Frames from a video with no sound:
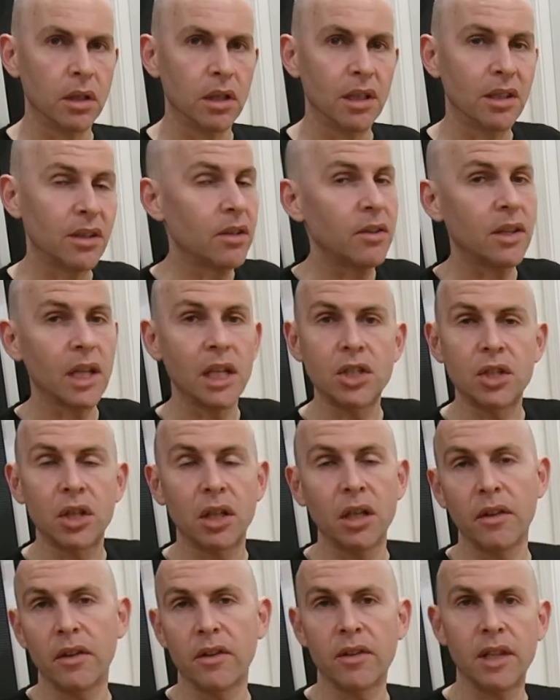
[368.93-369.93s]
It's
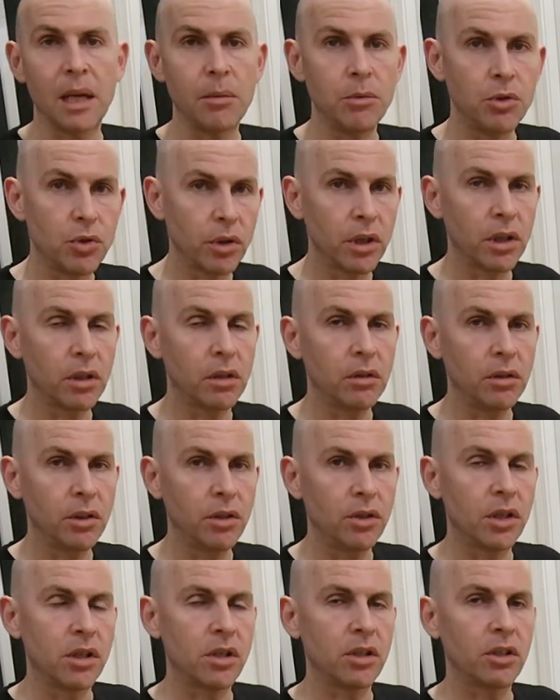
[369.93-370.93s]
essentially the same drill,
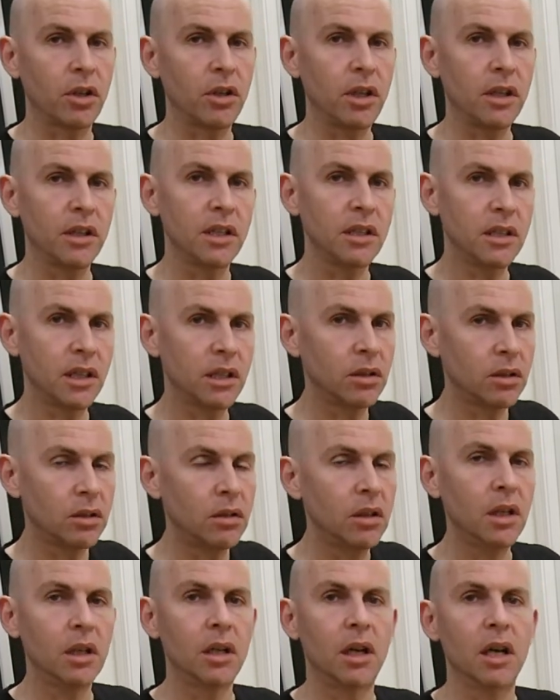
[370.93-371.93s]
you're just starting the
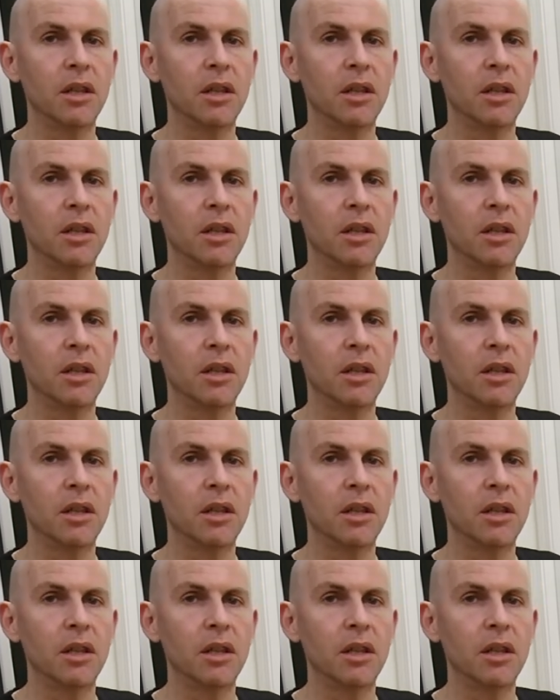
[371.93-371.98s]
diddle